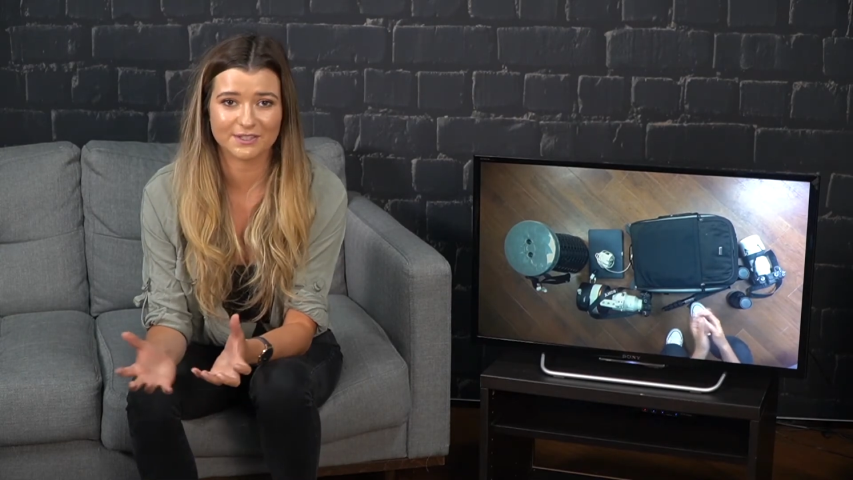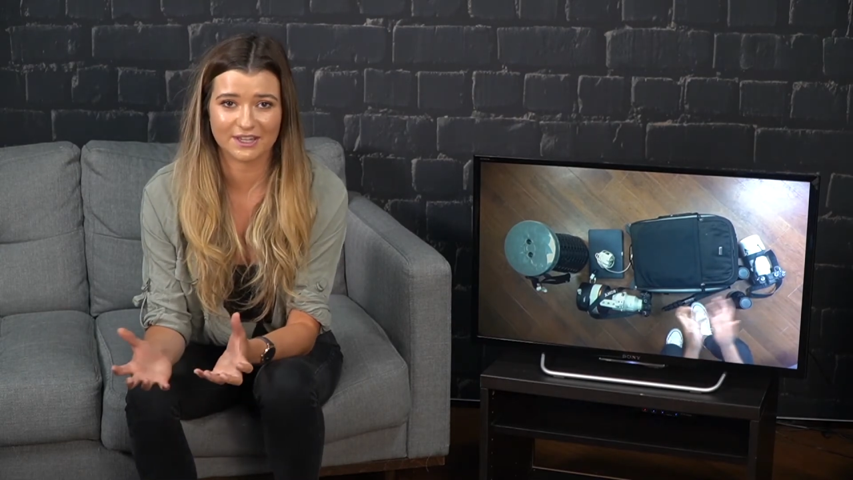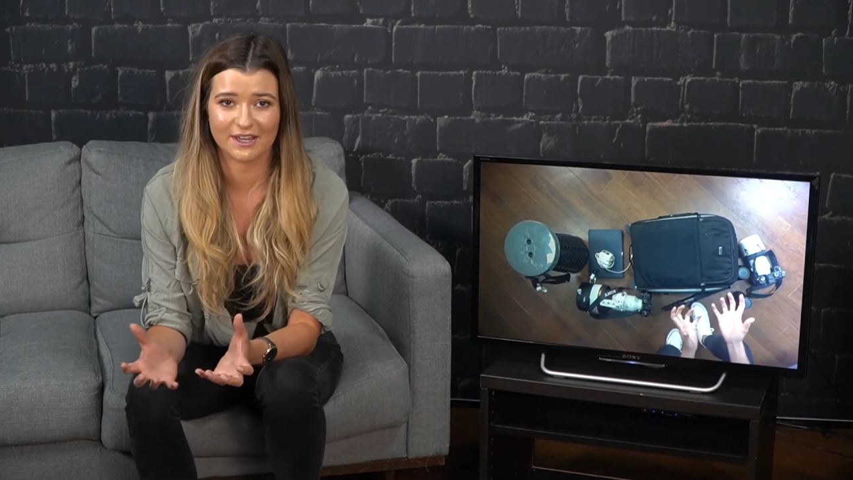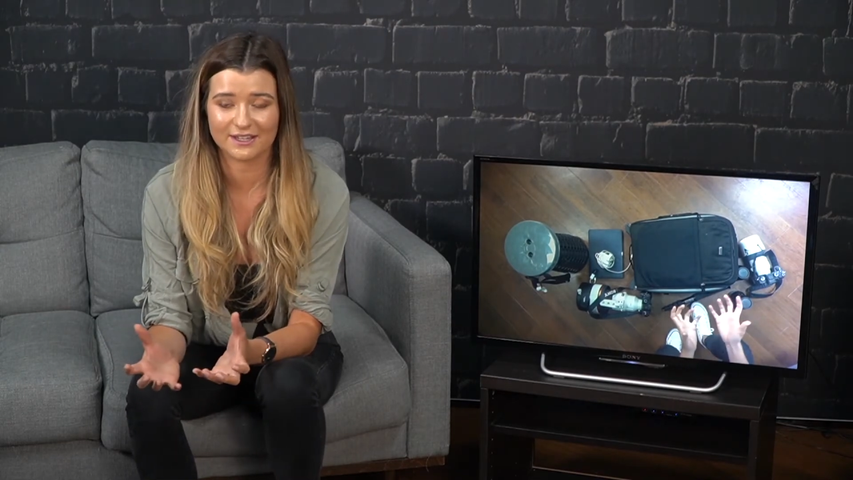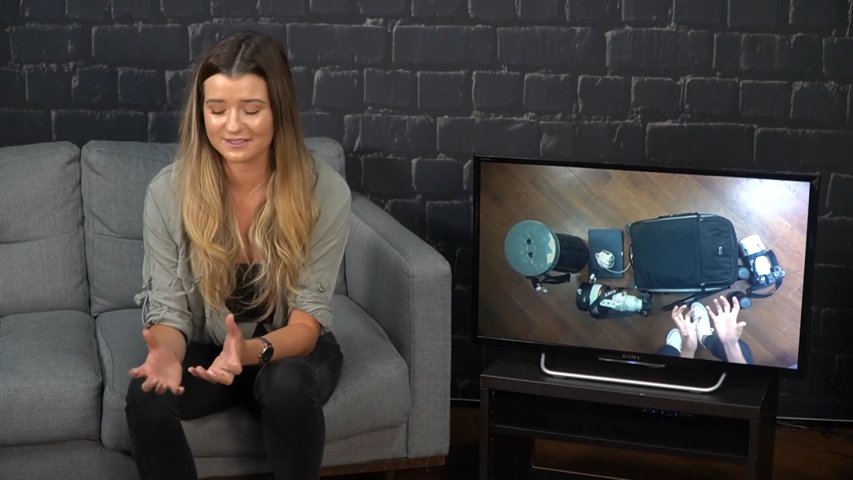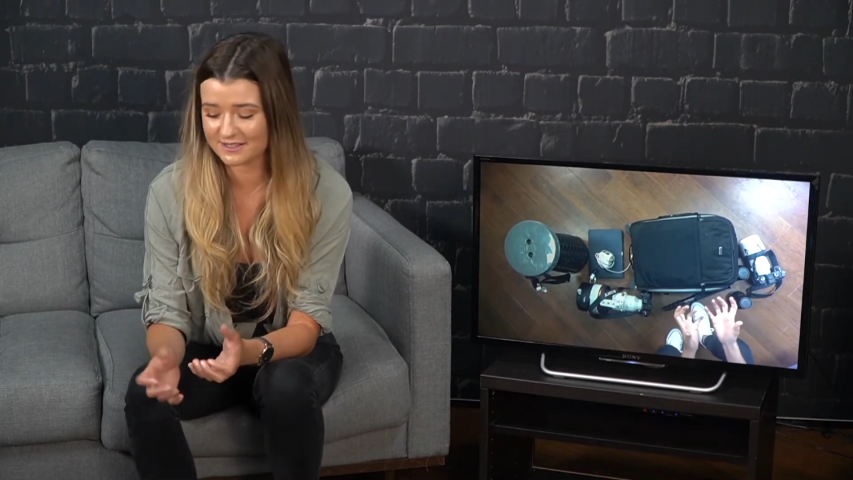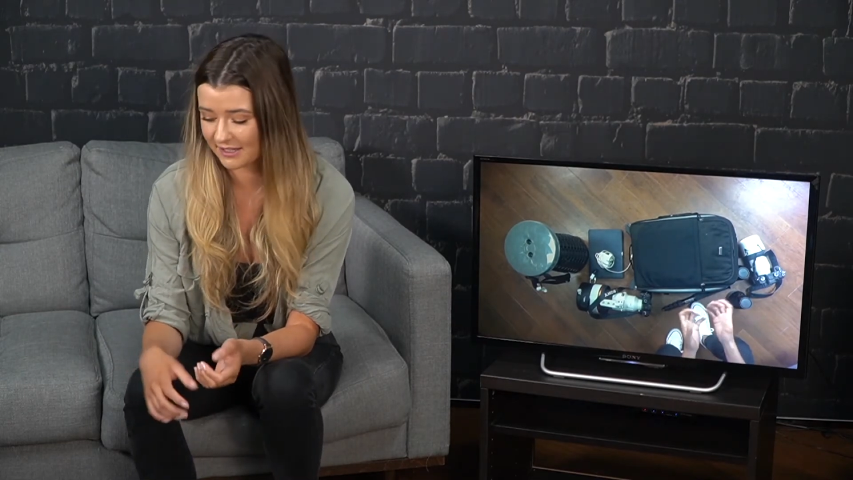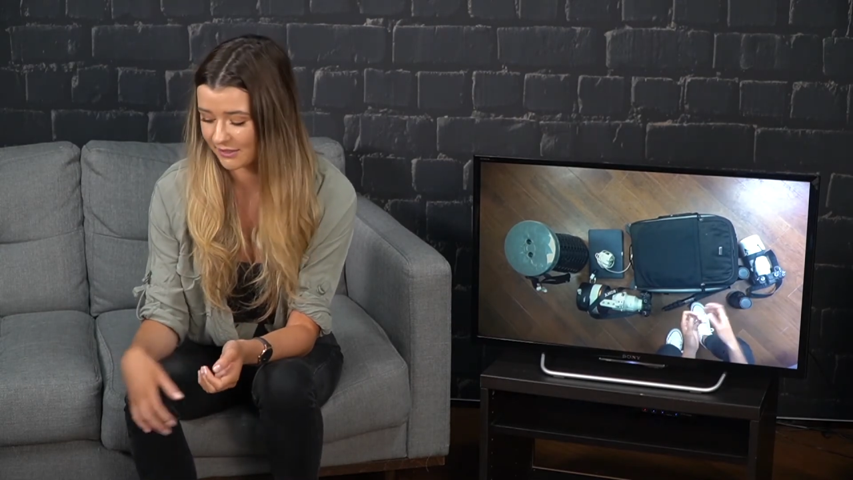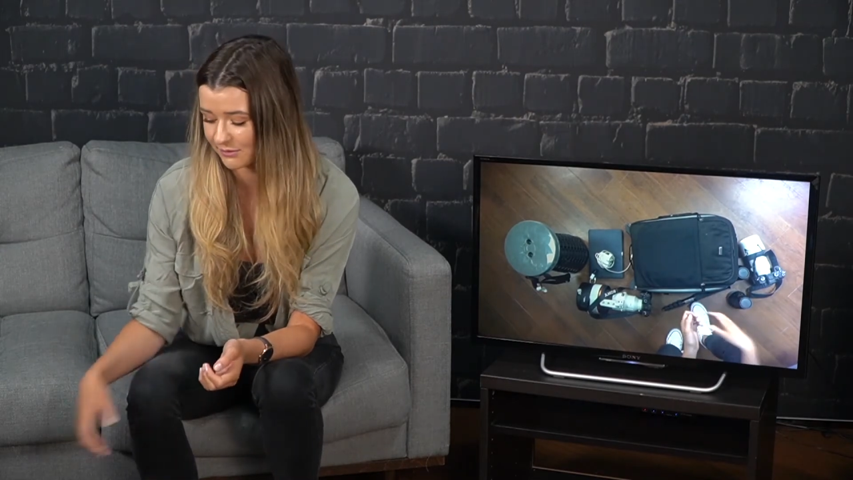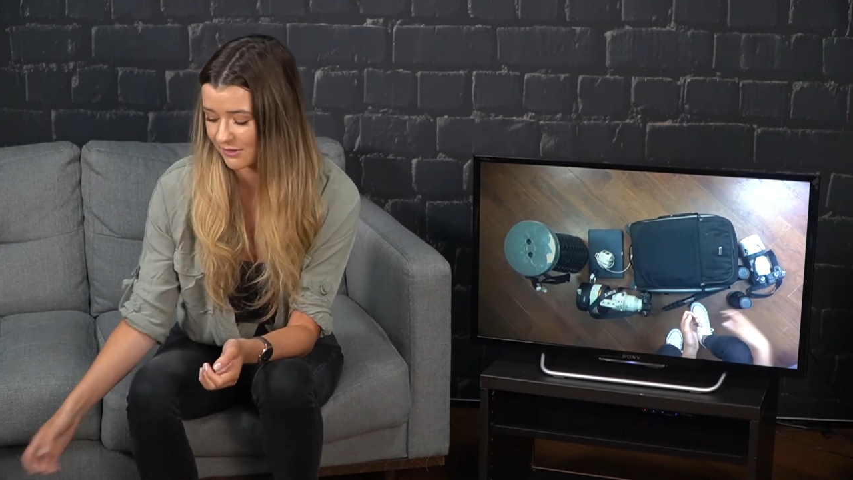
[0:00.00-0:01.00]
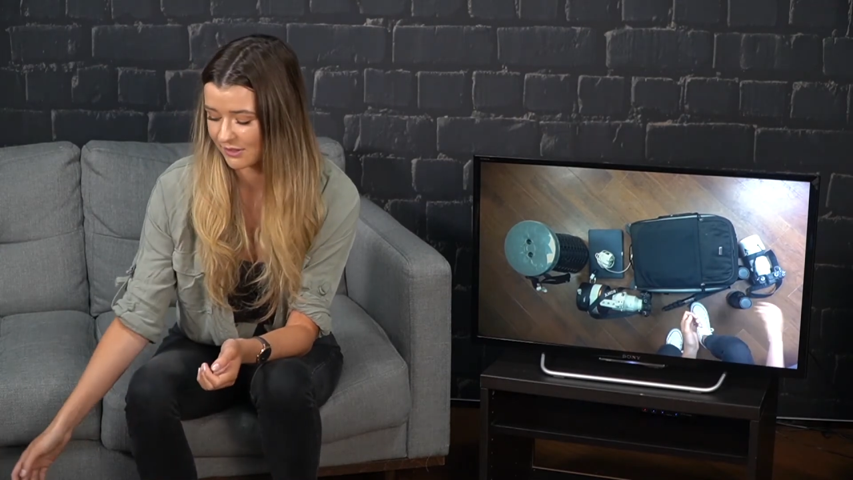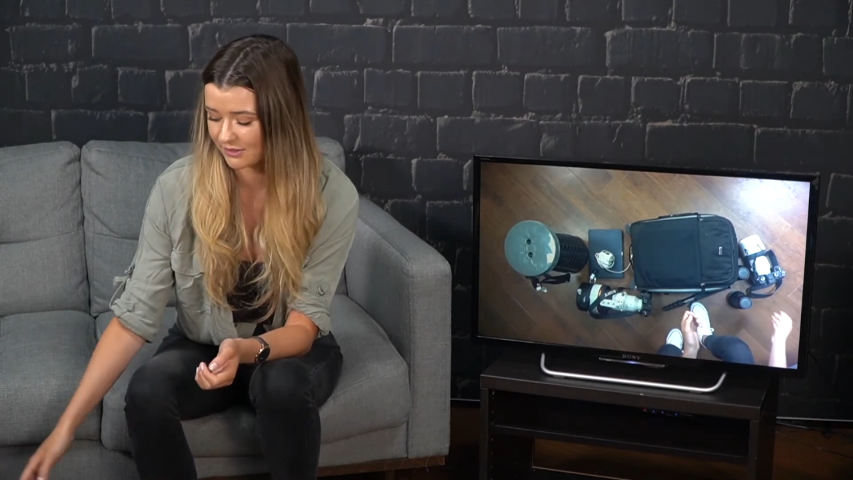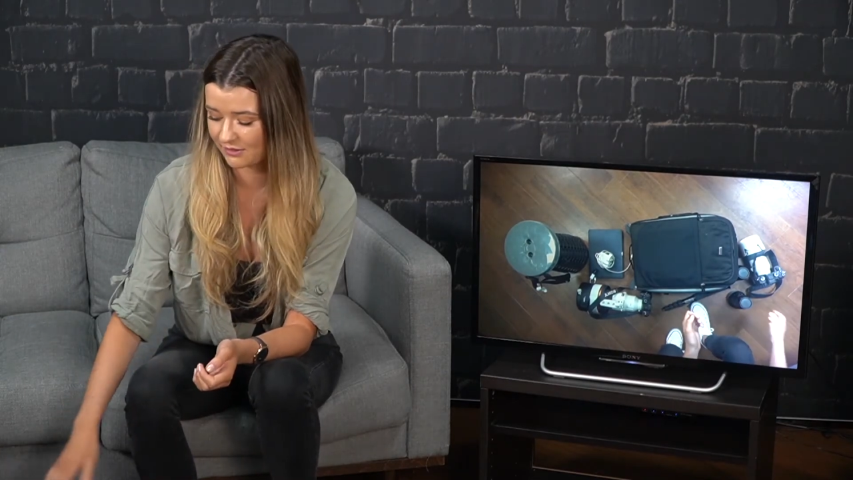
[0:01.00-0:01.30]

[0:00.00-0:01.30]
like a hand towel that